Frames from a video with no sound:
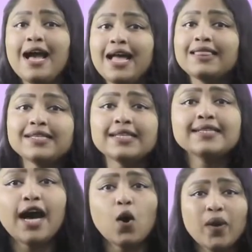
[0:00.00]
And this is
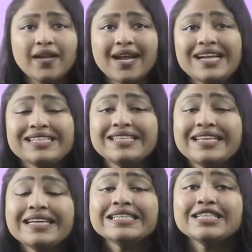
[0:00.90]
how we write
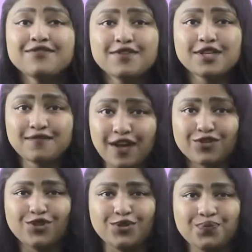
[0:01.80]
secant inverse
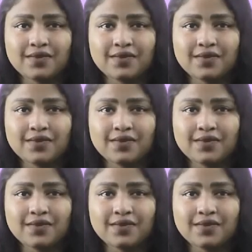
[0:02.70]
function.